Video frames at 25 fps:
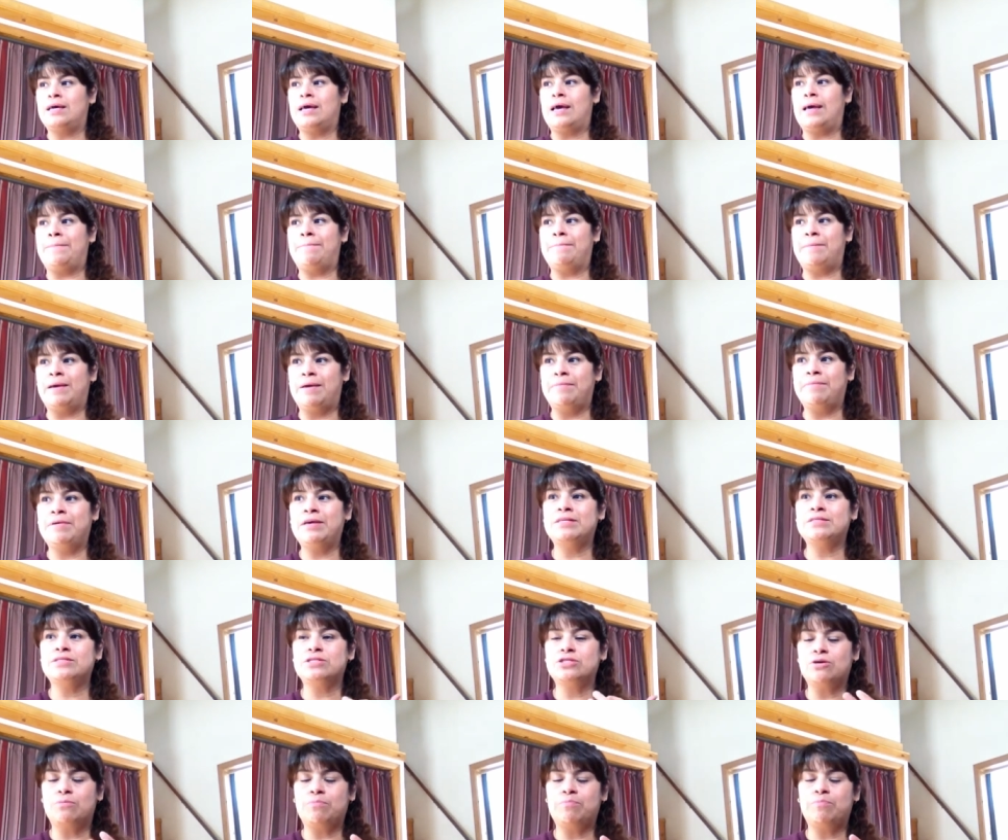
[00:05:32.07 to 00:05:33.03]
And maybe
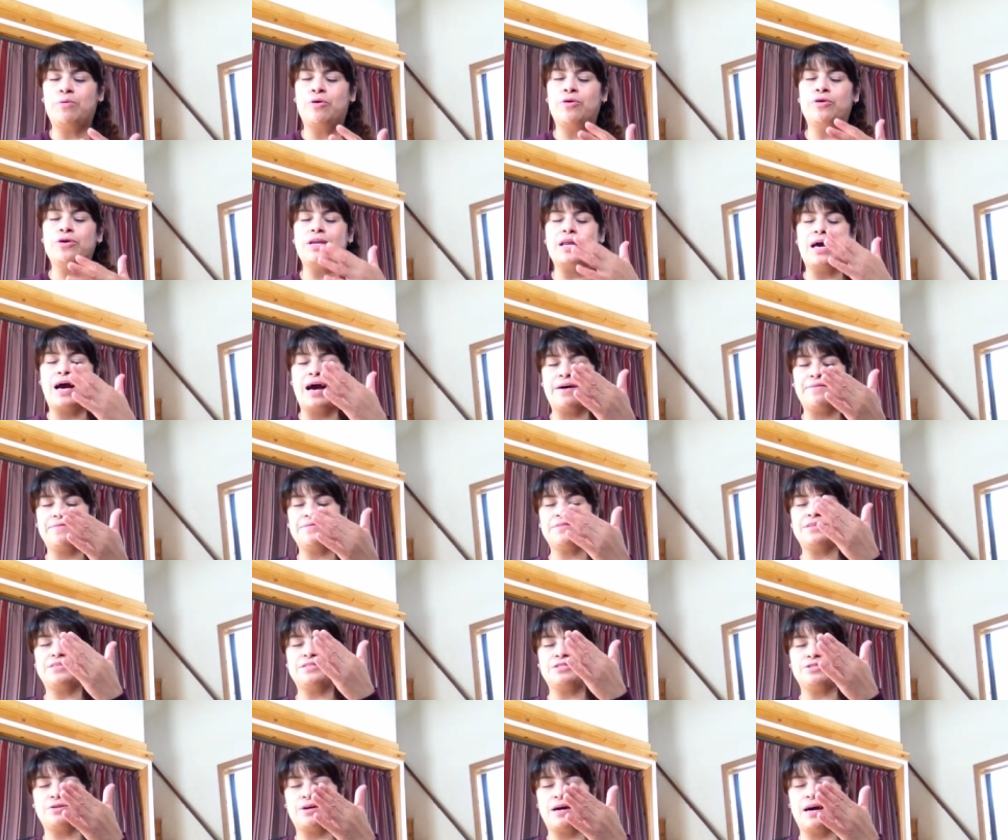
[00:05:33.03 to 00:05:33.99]
in some point
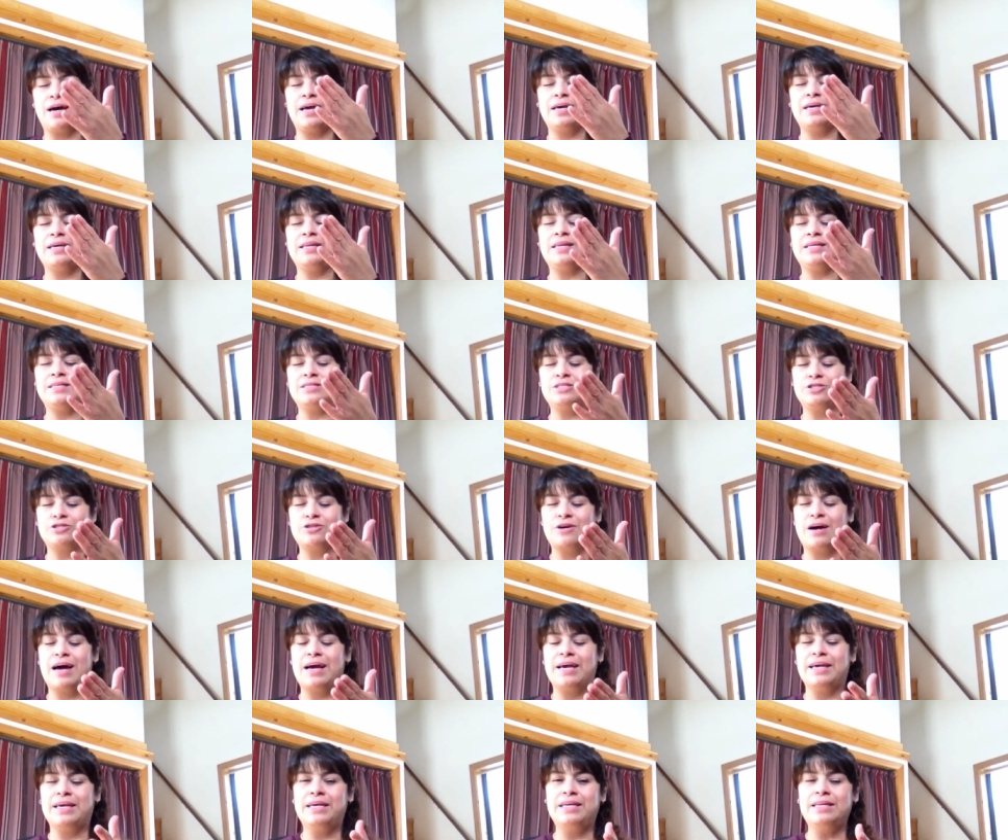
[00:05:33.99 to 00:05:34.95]
after trying and
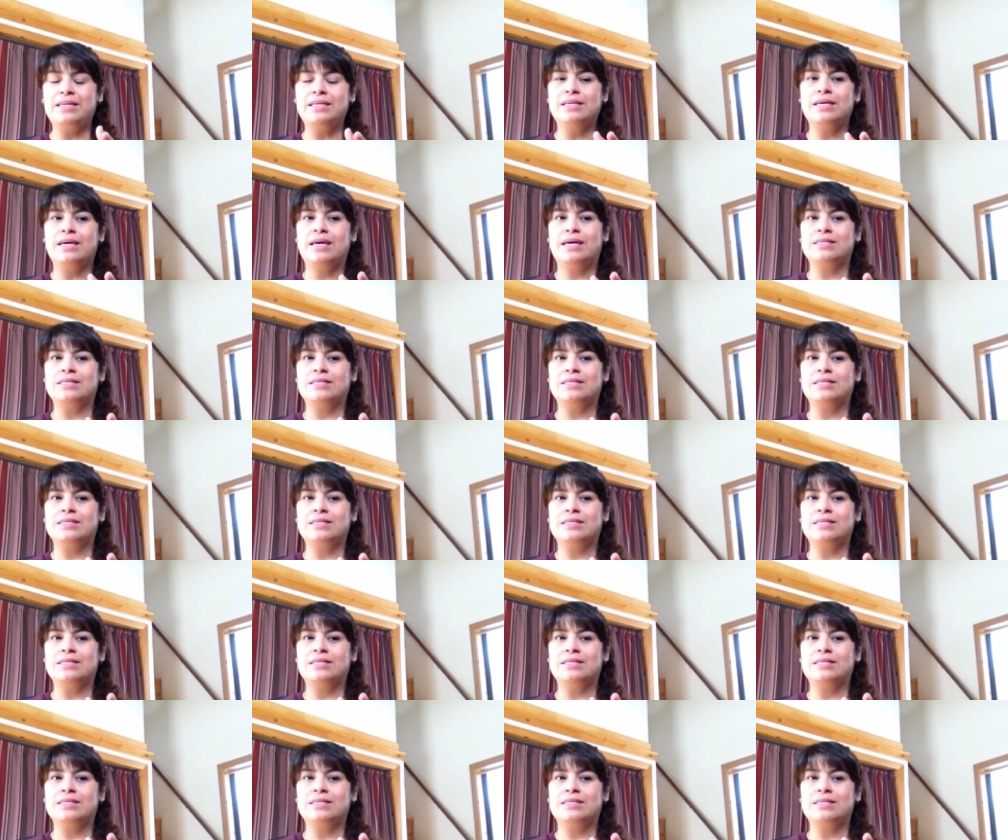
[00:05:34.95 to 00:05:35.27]
trying,